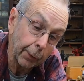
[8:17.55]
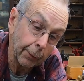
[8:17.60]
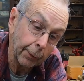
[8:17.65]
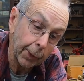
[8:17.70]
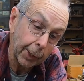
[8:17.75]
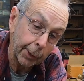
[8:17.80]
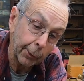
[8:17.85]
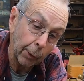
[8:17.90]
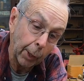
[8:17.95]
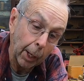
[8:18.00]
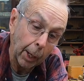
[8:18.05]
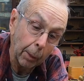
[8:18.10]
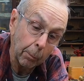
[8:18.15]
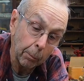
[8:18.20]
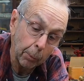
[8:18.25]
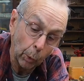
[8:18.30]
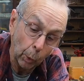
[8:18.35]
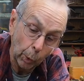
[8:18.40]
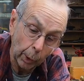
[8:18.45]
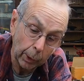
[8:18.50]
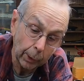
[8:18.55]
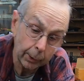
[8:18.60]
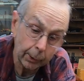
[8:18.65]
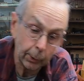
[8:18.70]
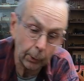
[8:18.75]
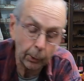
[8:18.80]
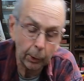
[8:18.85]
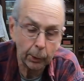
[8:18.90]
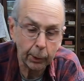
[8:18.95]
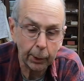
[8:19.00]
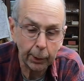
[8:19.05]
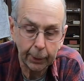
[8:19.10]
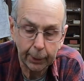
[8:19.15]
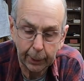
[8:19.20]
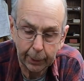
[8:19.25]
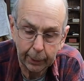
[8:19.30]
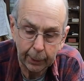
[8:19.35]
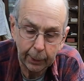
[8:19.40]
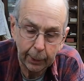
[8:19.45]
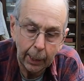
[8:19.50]
They broke it. So those are things
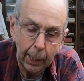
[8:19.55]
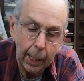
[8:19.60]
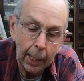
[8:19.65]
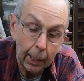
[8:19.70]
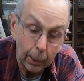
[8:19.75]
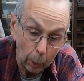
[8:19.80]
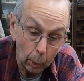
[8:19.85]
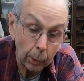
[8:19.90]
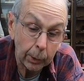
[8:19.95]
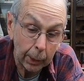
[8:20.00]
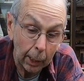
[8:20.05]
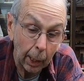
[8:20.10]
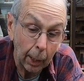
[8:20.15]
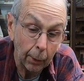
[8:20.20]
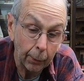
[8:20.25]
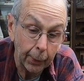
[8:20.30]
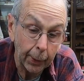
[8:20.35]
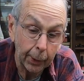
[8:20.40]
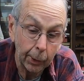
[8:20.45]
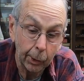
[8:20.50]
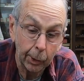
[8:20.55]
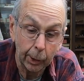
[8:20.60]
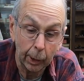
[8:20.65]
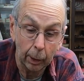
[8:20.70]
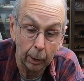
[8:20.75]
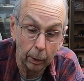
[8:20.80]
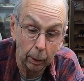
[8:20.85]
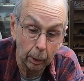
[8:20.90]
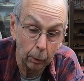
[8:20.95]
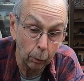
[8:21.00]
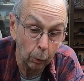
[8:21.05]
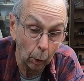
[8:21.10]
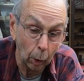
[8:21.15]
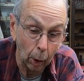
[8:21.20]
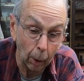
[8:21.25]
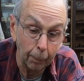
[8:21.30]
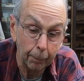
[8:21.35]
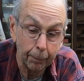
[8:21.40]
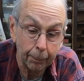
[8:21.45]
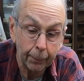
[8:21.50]
you got to look for.
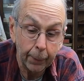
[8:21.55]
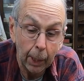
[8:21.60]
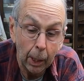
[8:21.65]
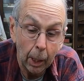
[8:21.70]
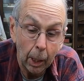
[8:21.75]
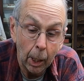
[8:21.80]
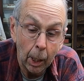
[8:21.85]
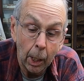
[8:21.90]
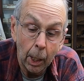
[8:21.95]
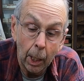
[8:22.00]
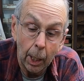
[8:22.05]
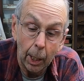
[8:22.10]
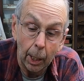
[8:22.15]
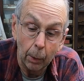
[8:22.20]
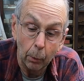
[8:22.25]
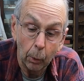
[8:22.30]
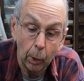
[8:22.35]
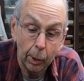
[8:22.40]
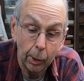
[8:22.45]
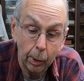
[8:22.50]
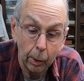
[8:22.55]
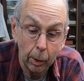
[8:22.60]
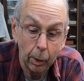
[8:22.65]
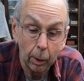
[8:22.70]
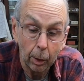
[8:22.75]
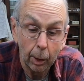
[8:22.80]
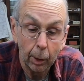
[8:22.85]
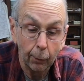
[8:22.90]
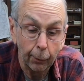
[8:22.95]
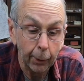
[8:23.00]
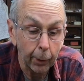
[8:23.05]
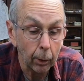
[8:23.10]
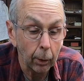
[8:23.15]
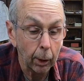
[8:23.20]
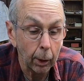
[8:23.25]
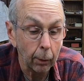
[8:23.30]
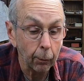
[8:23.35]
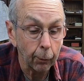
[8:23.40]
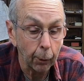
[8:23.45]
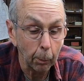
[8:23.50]
And if you're
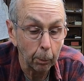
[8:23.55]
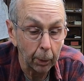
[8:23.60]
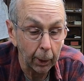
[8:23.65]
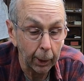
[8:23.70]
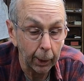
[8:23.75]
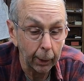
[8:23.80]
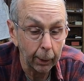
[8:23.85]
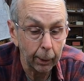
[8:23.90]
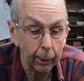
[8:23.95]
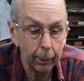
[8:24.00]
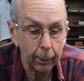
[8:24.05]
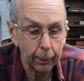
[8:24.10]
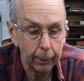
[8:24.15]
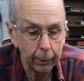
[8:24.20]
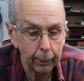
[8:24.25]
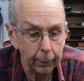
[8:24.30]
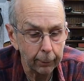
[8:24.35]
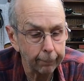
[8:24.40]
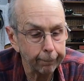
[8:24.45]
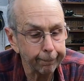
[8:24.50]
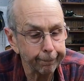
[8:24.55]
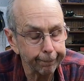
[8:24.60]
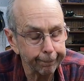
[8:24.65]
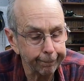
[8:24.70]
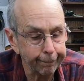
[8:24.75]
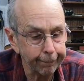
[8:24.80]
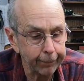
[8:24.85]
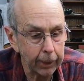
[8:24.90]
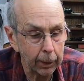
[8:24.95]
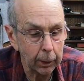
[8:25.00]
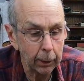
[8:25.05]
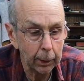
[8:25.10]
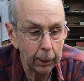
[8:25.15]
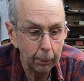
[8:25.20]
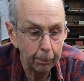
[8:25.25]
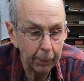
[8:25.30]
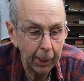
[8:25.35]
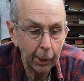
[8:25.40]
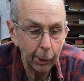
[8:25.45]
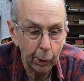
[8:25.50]
looking for planes, you know, don't
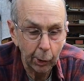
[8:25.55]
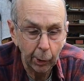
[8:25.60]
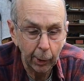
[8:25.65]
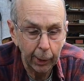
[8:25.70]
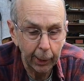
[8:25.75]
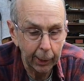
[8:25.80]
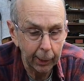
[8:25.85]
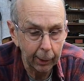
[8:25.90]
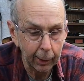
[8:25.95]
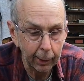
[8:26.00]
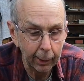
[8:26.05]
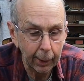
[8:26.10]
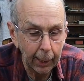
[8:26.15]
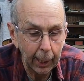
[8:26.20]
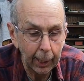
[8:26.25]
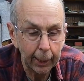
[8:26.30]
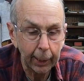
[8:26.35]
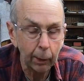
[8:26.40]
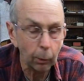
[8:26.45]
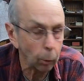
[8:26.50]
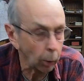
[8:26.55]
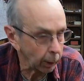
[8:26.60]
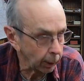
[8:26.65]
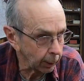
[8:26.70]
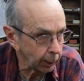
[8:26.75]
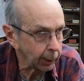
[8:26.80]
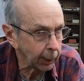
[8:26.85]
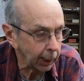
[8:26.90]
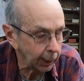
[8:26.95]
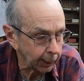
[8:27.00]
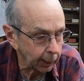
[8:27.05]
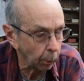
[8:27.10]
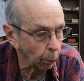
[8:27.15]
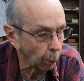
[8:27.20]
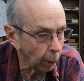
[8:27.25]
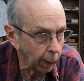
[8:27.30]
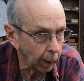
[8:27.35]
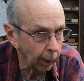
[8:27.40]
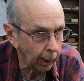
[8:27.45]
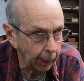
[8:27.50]
make sure you're not getting one that's got some
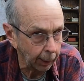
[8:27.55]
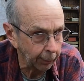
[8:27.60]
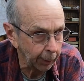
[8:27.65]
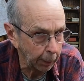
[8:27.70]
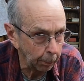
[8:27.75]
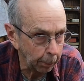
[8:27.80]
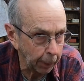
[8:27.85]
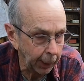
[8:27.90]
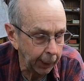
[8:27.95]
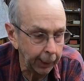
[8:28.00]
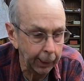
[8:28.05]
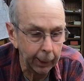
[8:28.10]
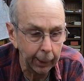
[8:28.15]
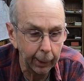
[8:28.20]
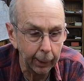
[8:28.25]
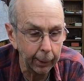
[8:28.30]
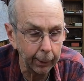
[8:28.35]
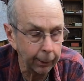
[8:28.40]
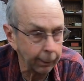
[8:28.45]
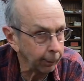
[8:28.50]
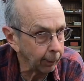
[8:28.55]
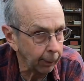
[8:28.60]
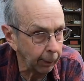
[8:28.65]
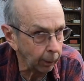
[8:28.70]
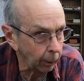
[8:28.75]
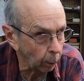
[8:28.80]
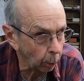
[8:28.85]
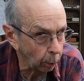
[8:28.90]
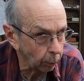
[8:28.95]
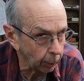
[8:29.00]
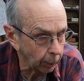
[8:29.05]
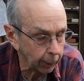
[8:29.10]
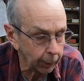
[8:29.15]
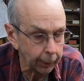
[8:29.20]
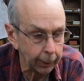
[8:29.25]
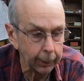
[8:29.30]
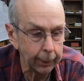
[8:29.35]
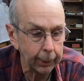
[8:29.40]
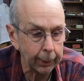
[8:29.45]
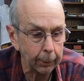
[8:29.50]
real heavy pitting in. They're all
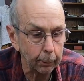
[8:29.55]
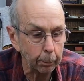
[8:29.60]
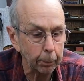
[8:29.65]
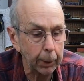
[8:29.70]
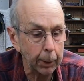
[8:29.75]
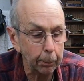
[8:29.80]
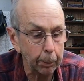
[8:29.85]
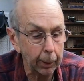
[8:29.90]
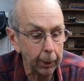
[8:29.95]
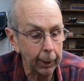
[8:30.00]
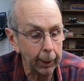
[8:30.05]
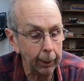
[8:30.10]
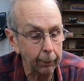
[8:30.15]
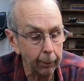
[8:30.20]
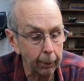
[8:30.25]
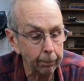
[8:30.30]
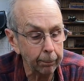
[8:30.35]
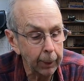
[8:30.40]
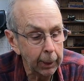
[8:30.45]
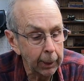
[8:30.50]
over. You know, people have them.